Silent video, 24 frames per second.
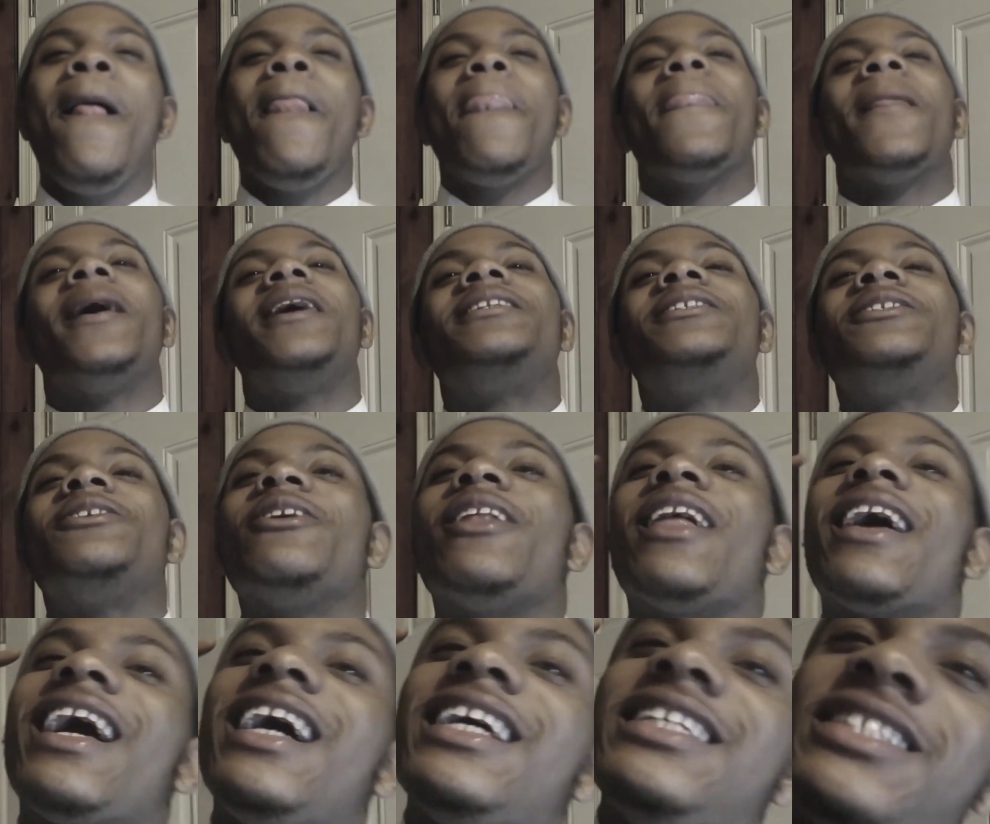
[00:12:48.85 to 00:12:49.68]
Make sure,
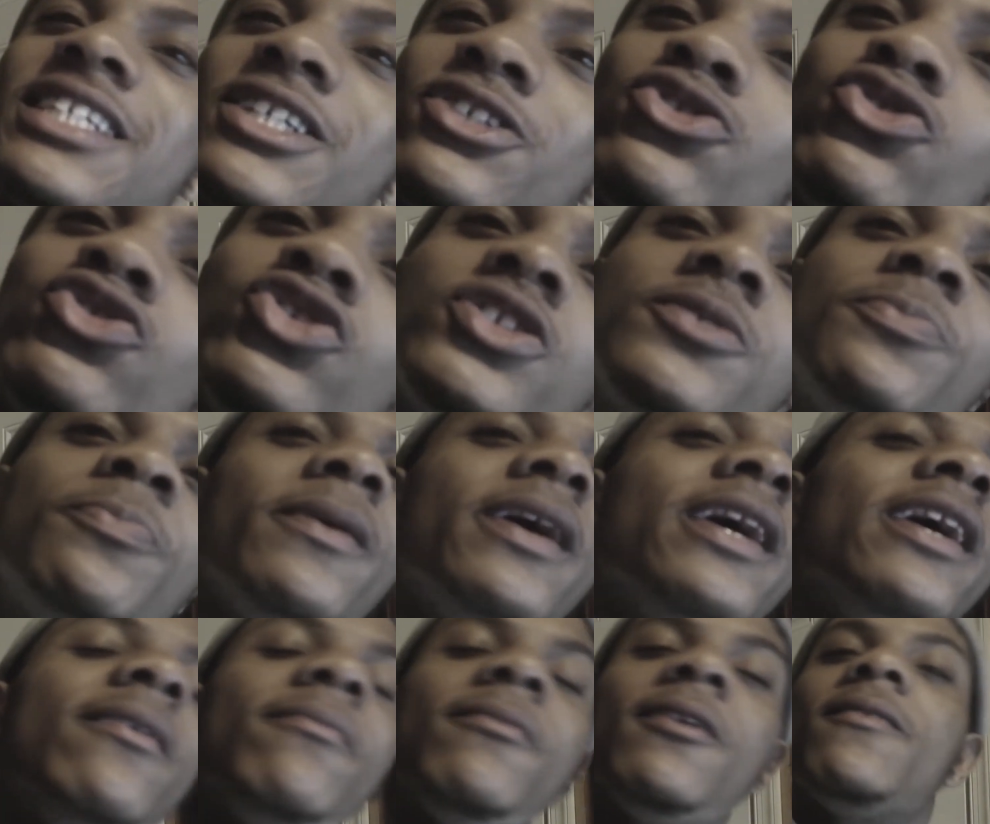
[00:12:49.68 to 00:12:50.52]
like I said, you
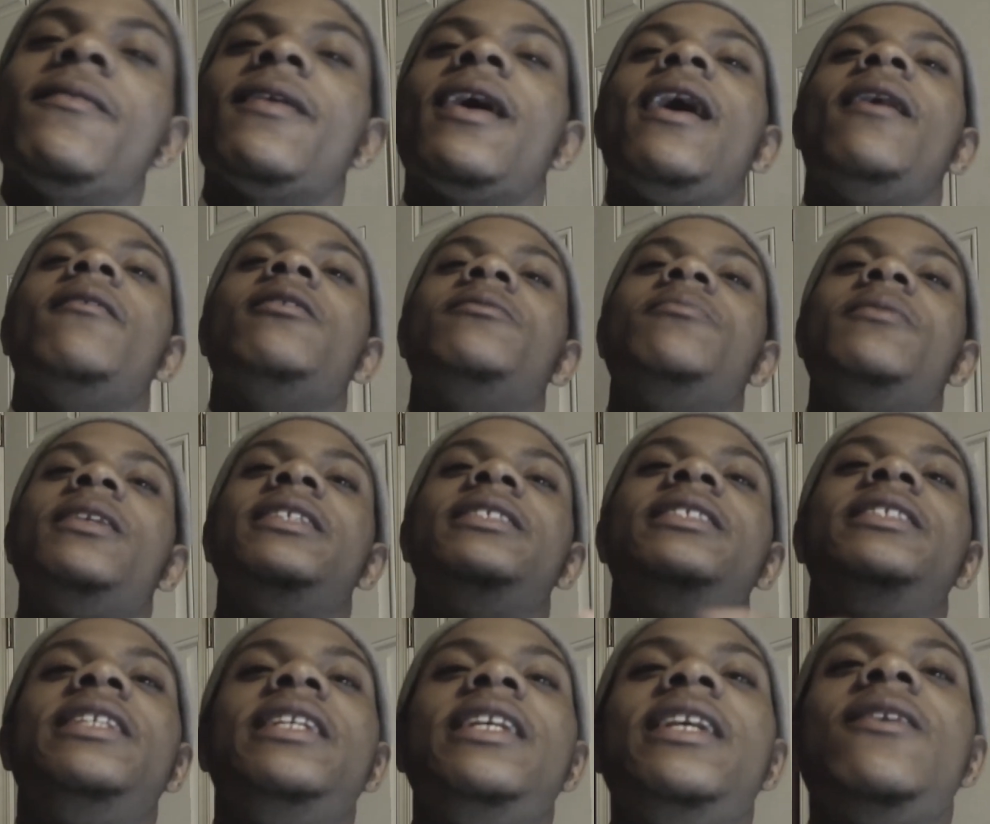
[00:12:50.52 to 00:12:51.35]
spam them comments,
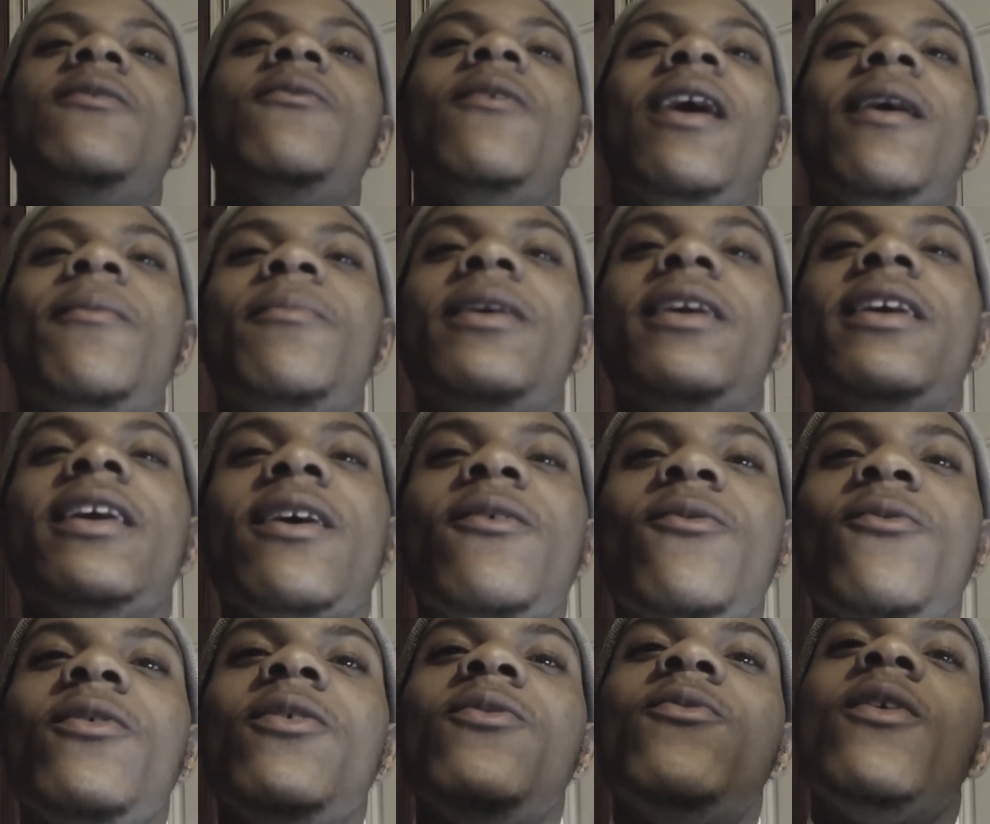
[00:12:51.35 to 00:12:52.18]
man. Team
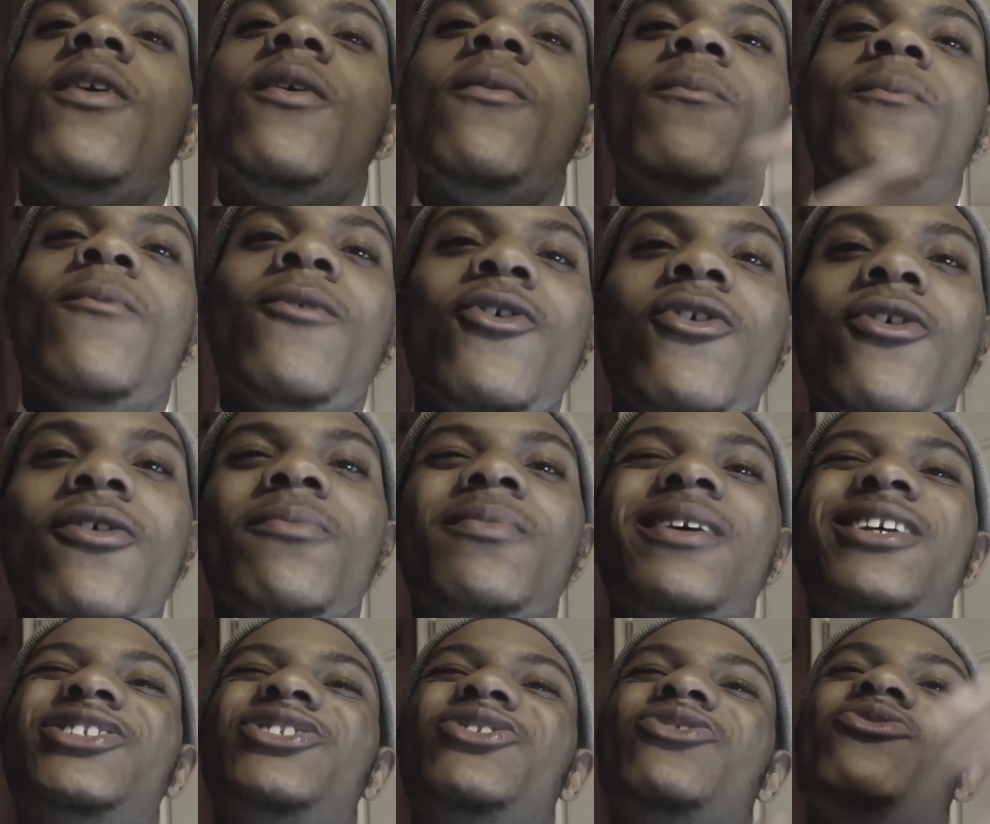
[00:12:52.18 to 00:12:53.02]
YBM, we want more.
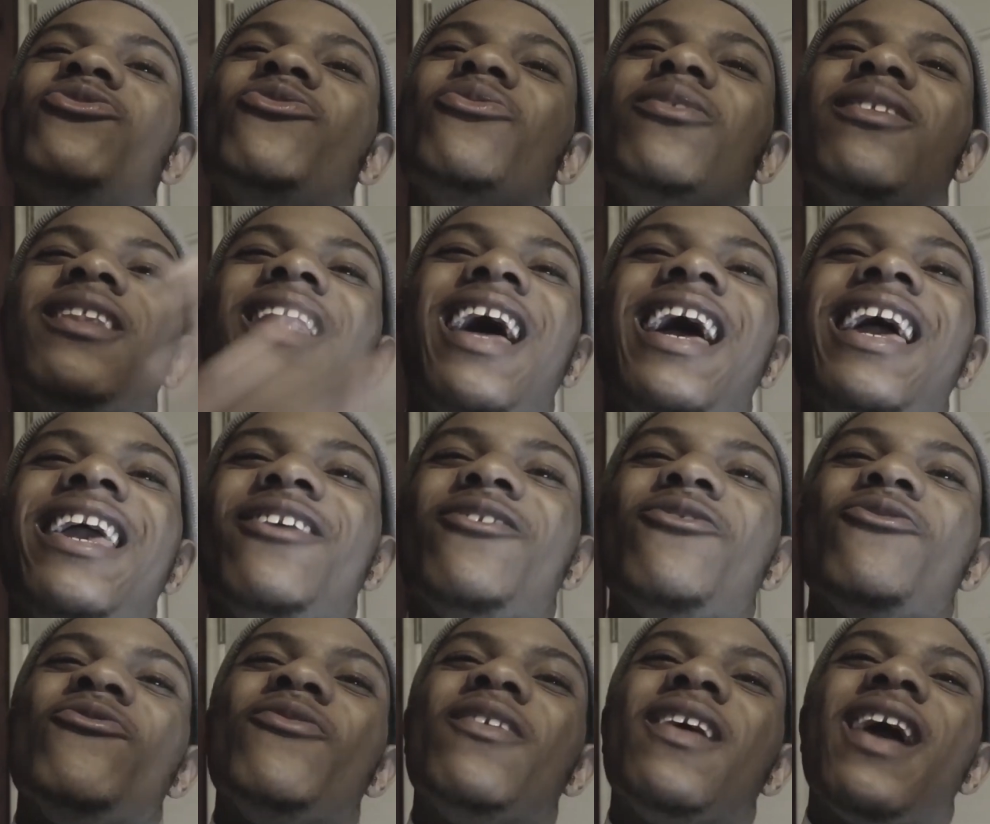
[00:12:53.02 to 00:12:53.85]
Make sure you
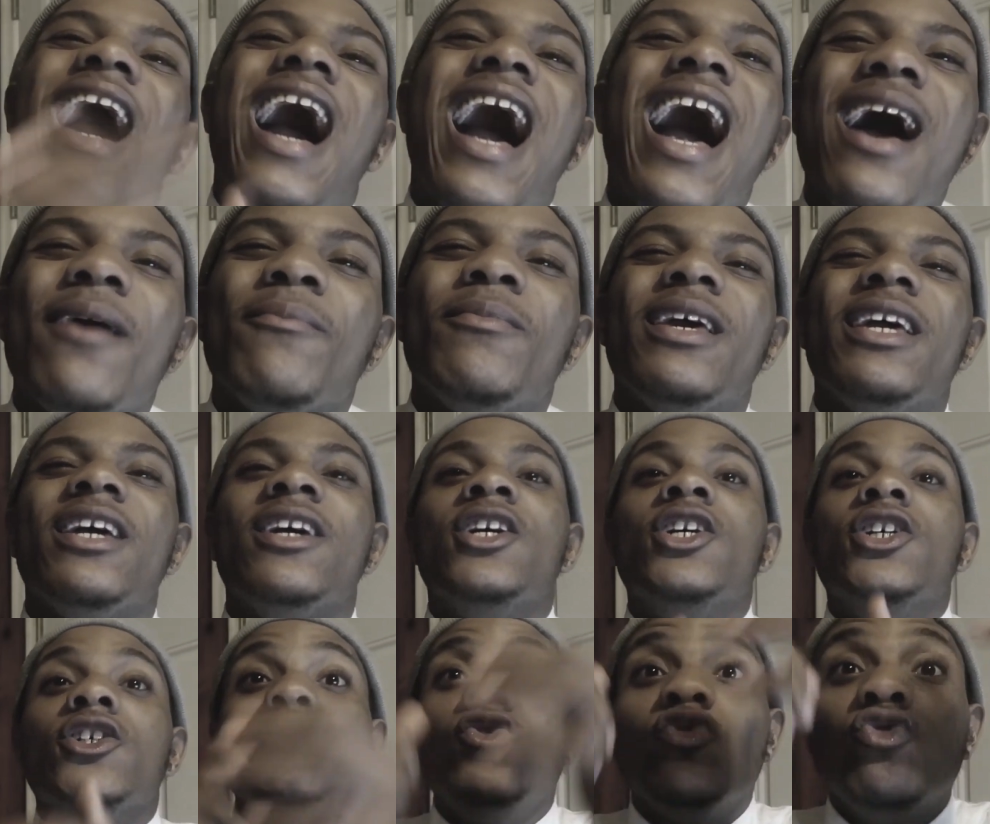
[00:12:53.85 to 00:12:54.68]
like, you comment,
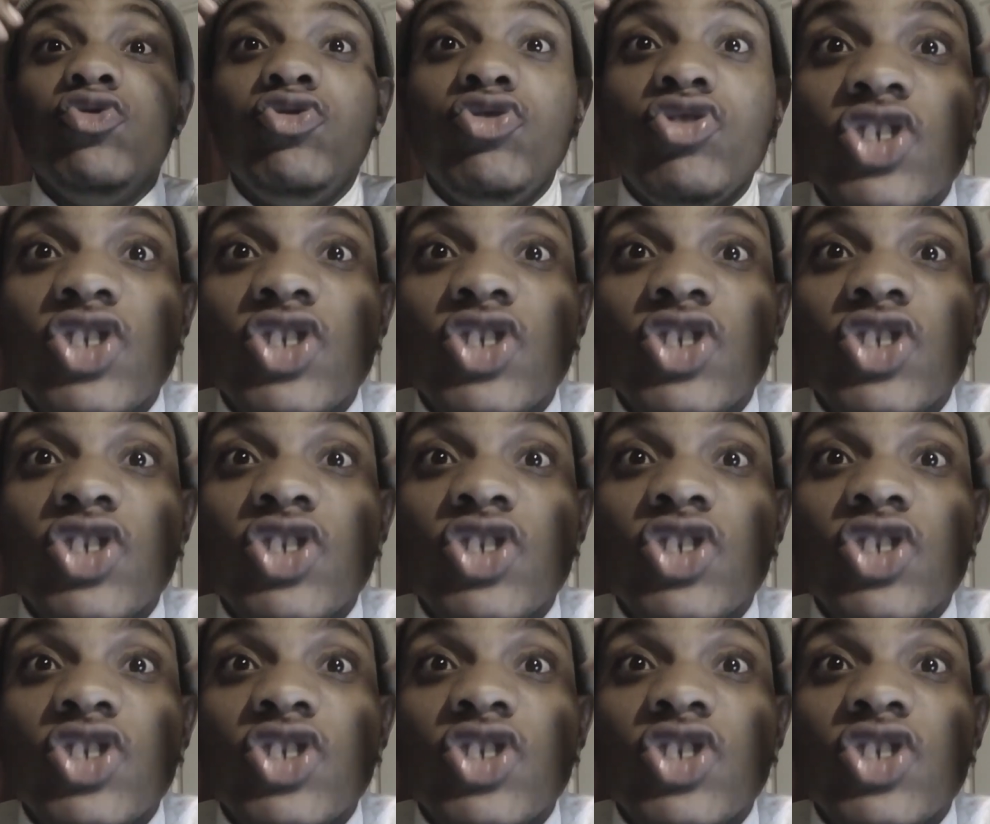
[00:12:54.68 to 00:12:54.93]
you